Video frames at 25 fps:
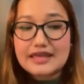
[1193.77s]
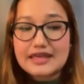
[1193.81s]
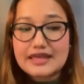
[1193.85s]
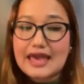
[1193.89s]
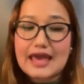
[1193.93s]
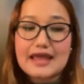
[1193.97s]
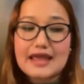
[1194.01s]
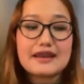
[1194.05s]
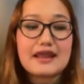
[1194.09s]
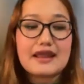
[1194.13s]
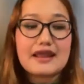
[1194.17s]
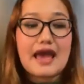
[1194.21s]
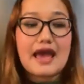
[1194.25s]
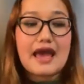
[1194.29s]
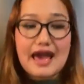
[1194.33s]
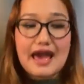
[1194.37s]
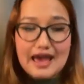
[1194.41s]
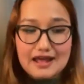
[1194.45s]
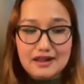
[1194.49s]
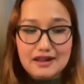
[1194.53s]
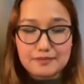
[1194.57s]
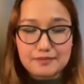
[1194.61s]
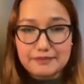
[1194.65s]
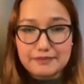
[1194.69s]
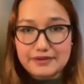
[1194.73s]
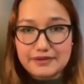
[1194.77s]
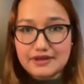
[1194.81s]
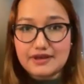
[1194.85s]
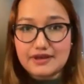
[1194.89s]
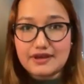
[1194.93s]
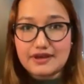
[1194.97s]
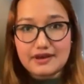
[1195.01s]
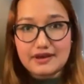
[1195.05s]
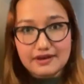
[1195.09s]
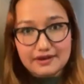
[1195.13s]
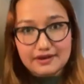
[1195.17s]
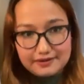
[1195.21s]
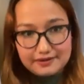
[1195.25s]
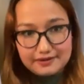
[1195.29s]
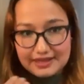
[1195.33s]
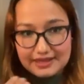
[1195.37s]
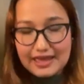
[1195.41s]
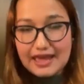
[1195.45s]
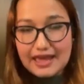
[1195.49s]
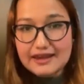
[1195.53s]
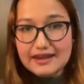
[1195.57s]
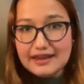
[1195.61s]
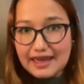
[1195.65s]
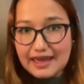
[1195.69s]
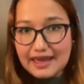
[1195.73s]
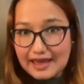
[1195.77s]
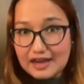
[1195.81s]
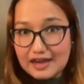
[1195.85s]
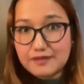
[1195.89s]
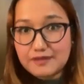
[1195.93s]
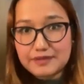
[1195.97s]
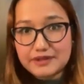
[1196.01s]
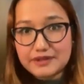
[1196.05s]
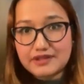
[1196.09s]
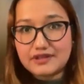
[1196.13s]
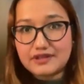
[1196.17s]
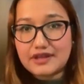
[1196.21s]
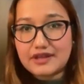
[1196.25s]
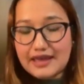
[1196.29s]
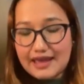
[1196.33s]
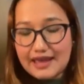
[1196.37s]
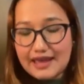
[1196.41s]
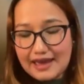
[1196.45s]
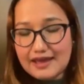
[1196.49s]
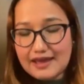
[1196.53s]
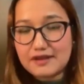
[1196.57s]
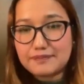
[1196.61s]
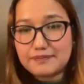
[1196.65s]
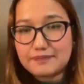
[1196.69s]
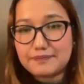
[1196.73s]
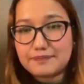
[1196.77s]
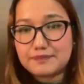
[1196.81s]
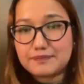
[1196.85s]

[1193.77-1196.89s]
can help uh, can help in help